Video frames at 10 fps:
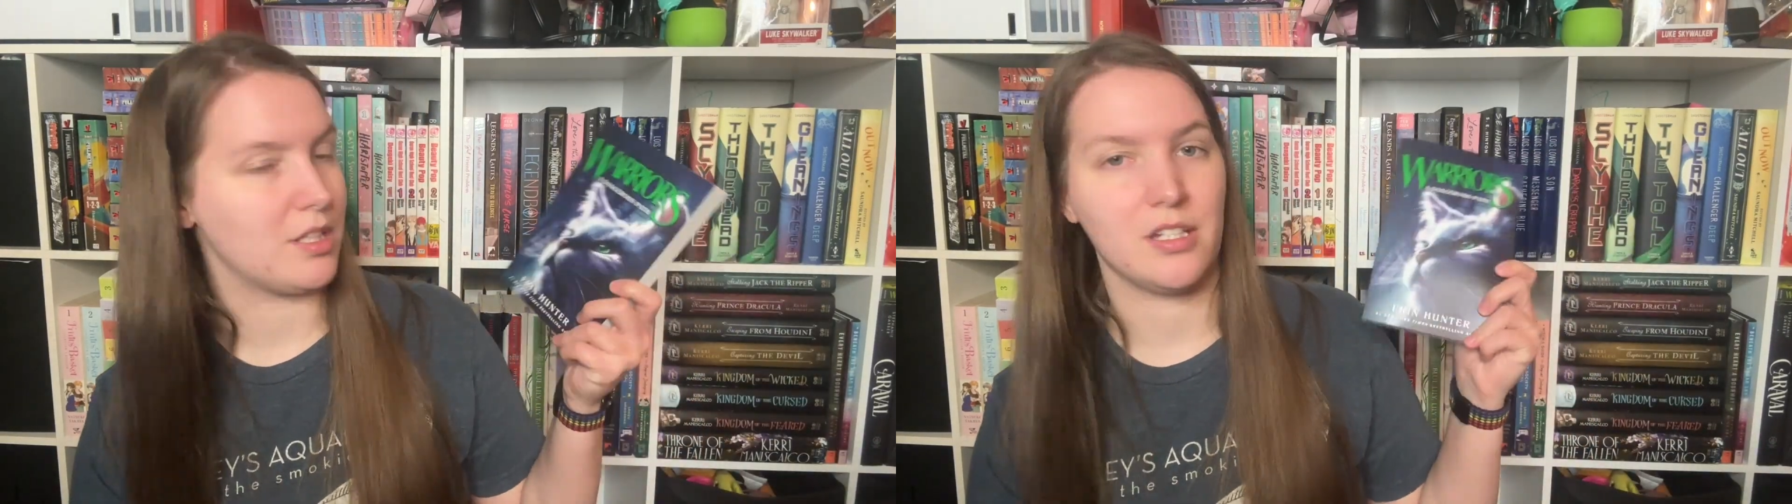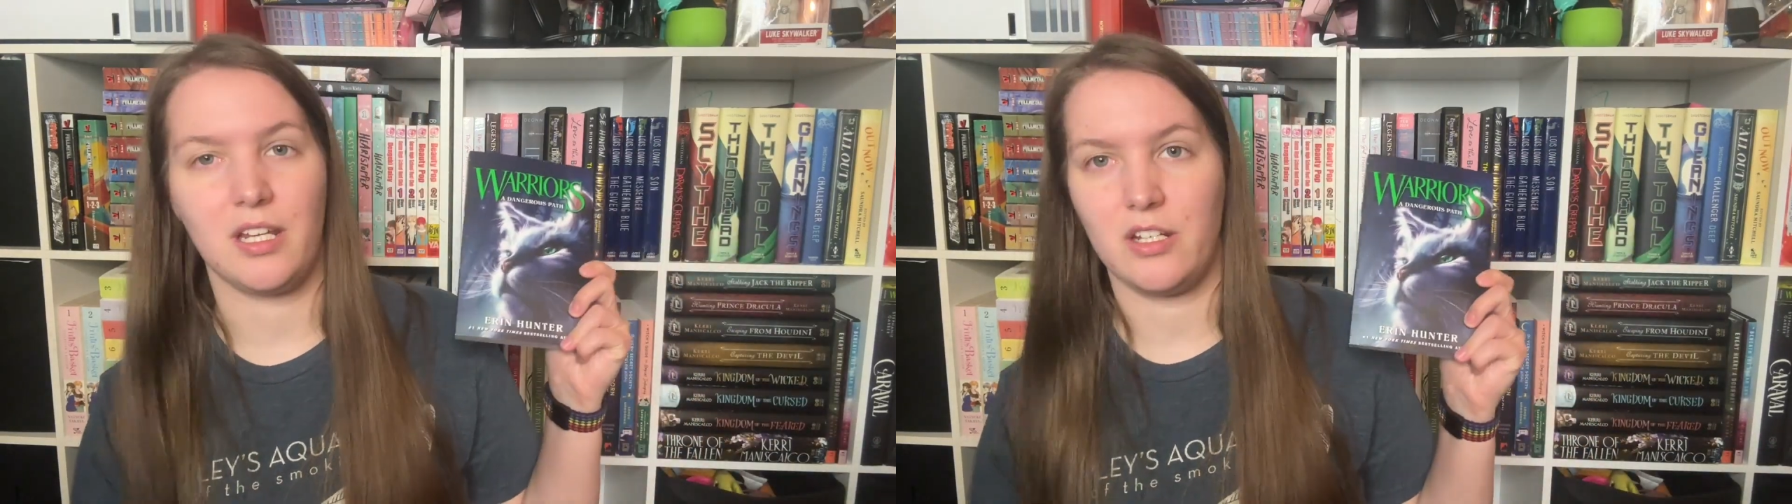
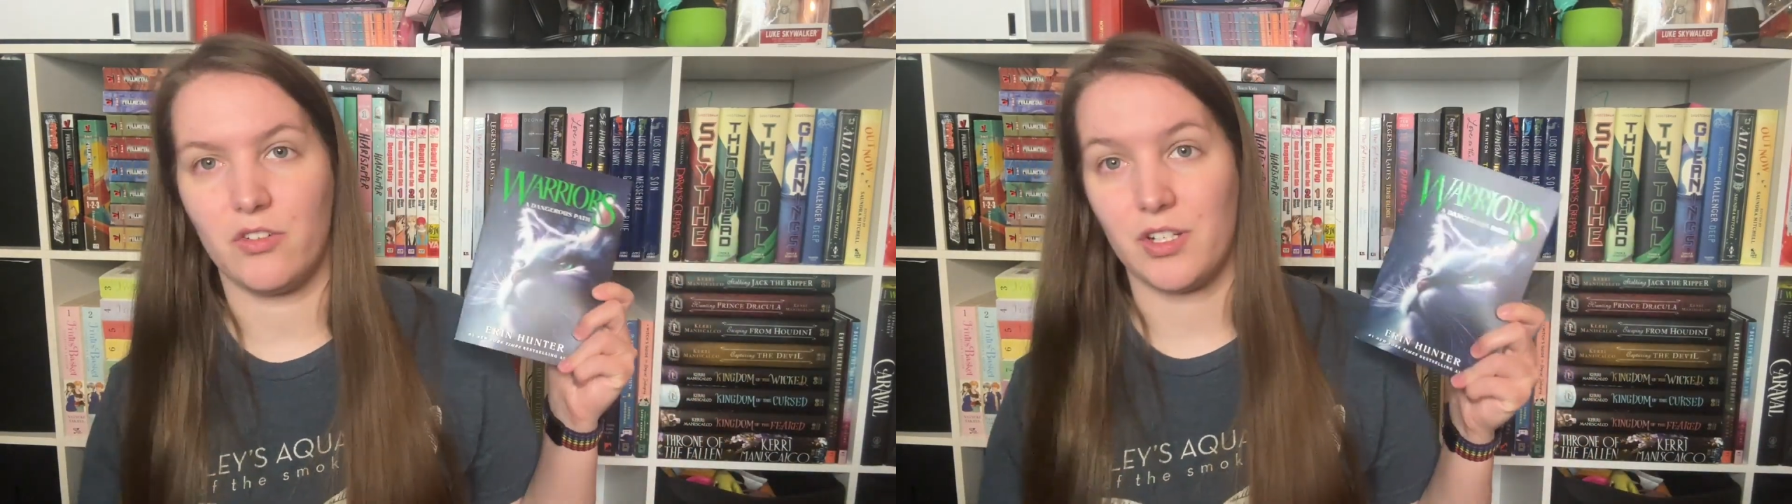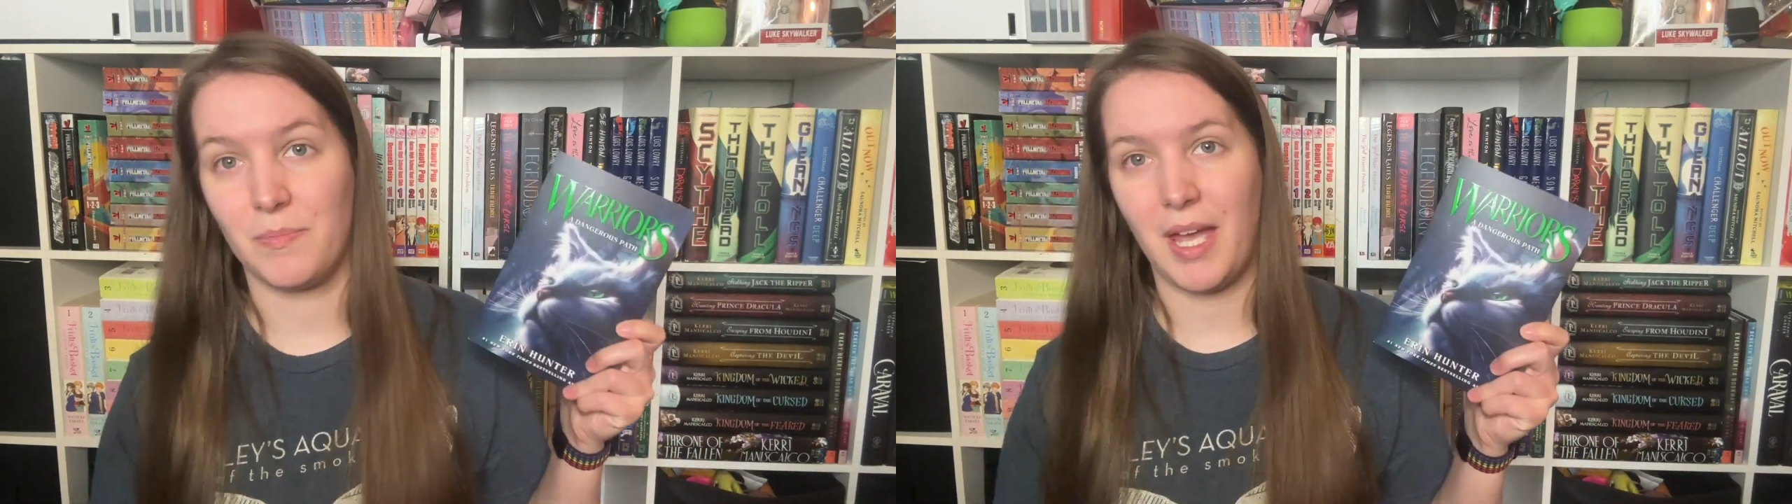A
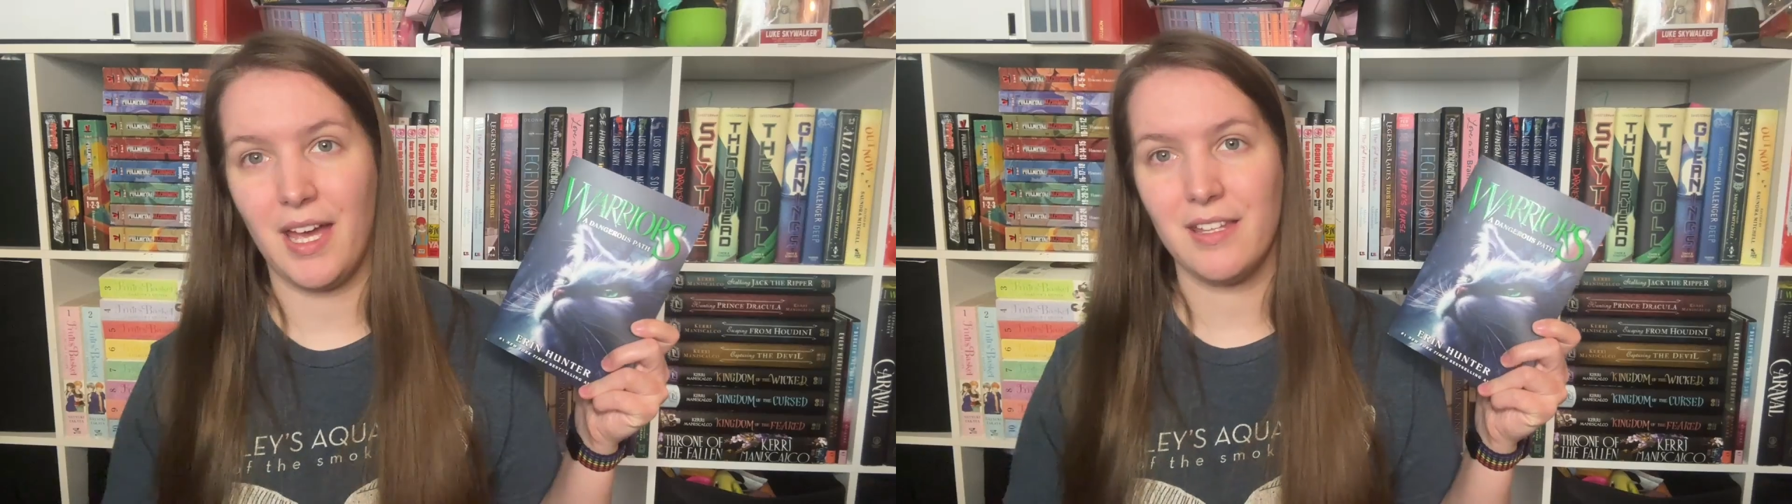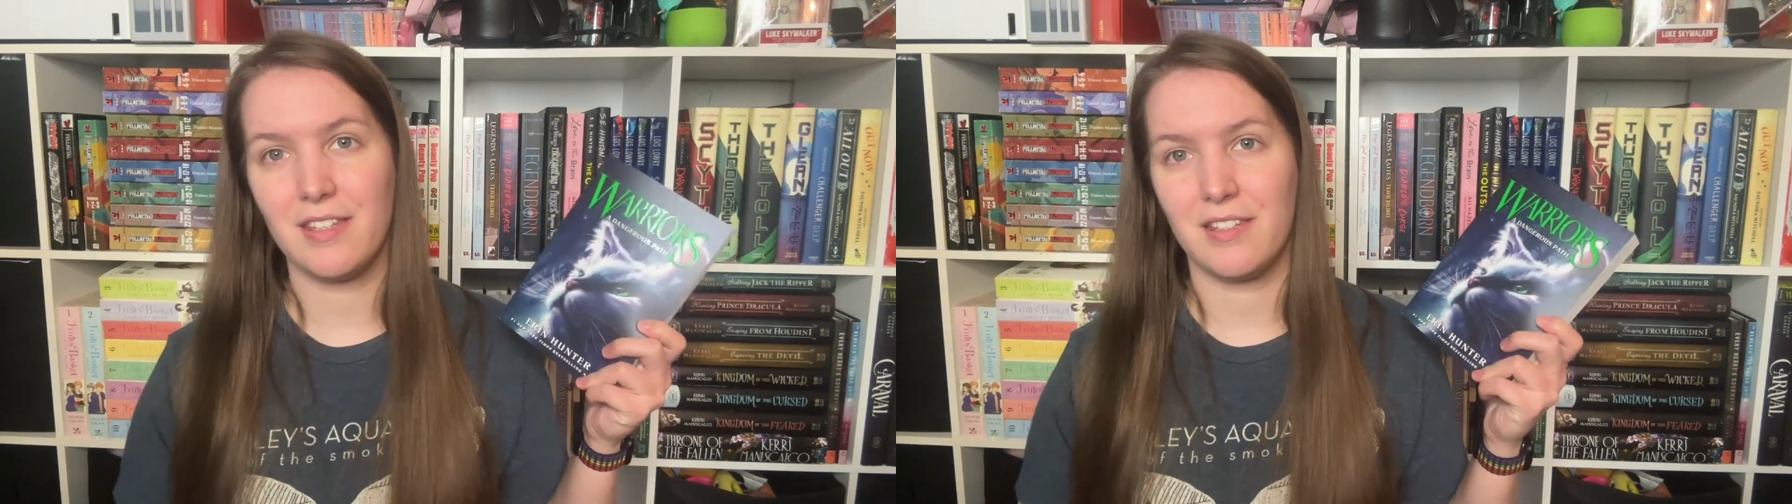Dangerous
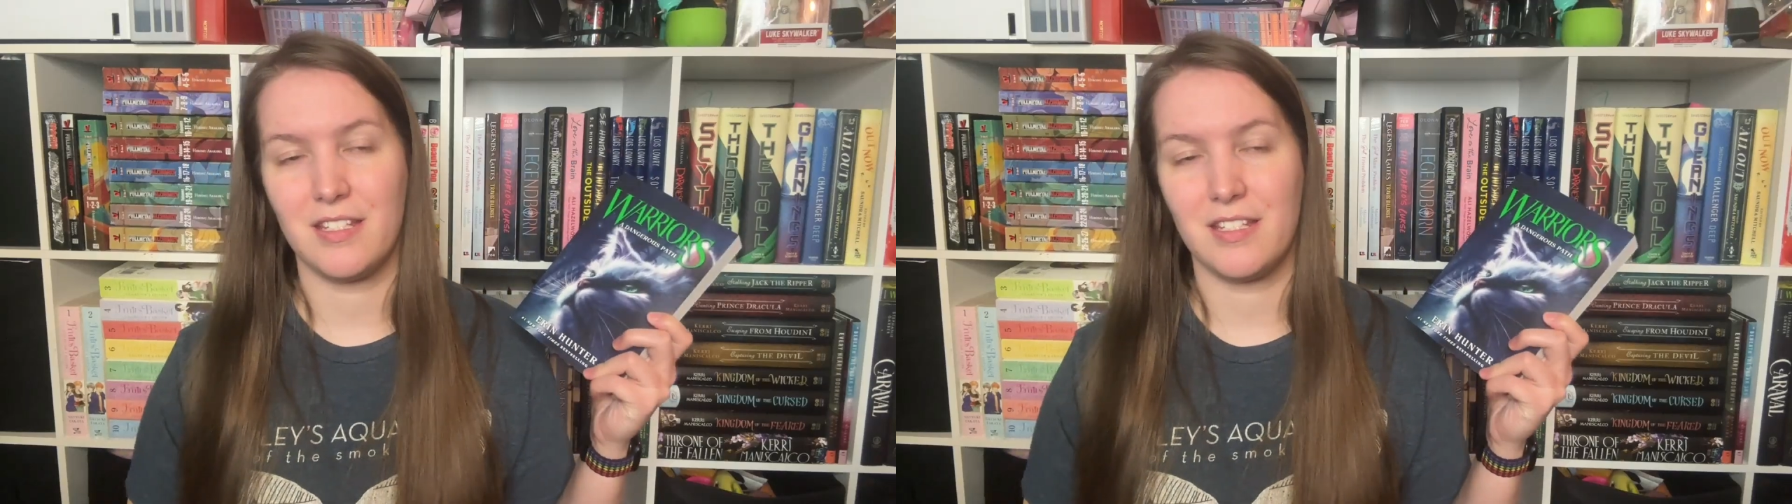Path.